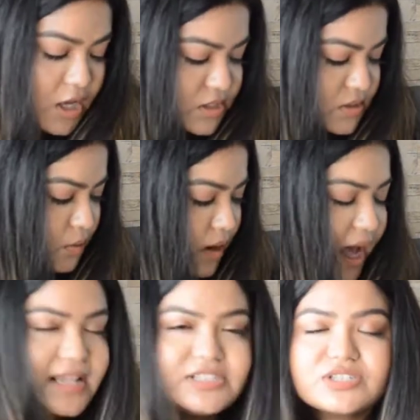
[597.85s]
so
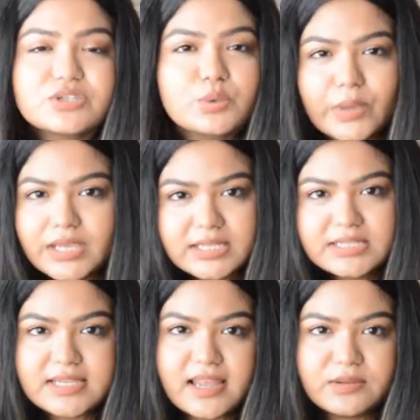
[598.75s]
I'll just
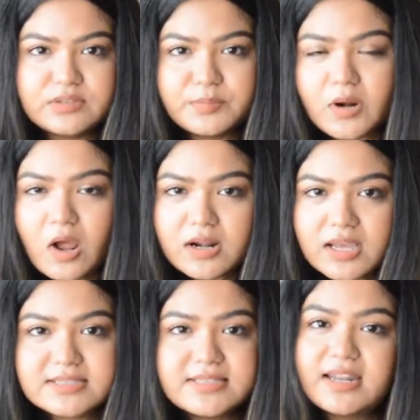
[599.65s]
quickly tell you the
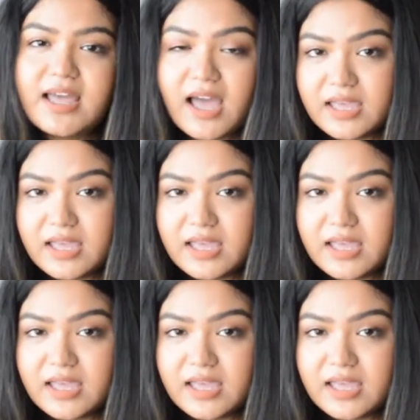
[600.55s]
products that I